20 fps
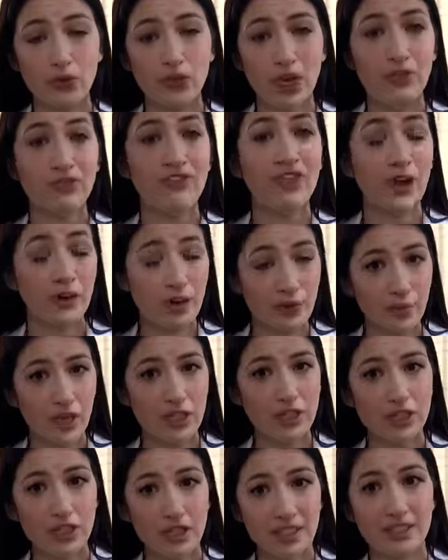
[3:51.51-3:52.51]
They're very
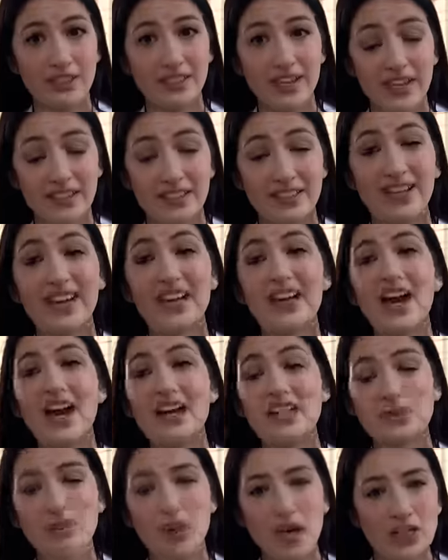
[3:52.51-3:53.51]
much dedicated,
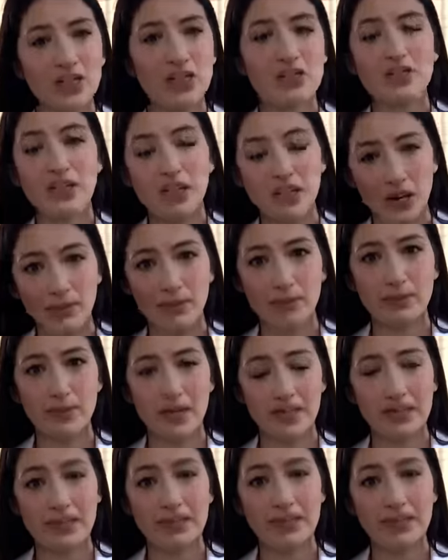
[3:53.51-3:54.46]
as much as the government